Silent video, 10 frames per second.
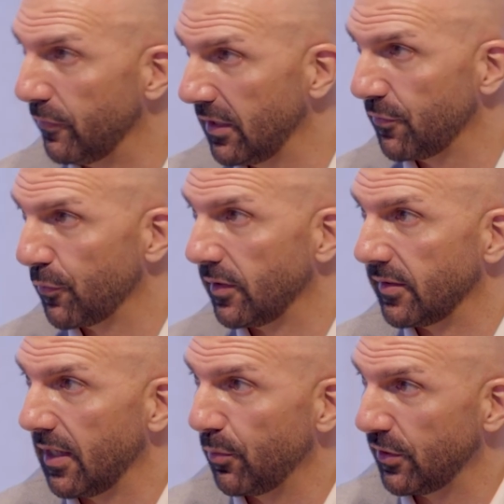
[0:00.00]
Village, for
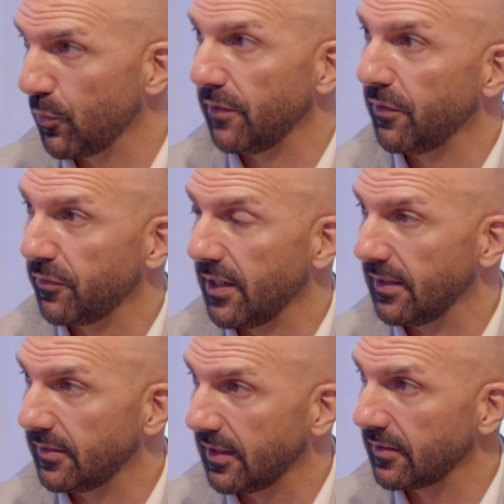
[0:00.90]
example, in
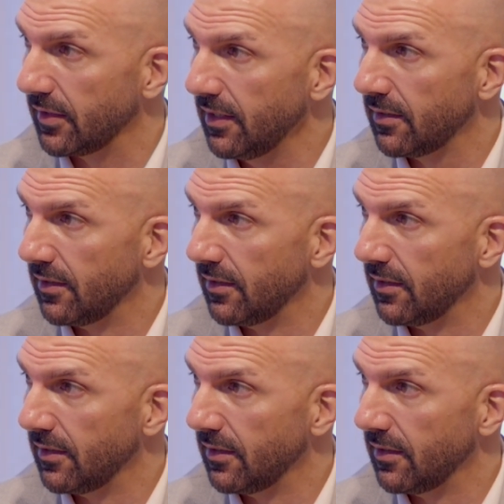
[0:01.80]
2015 and 16.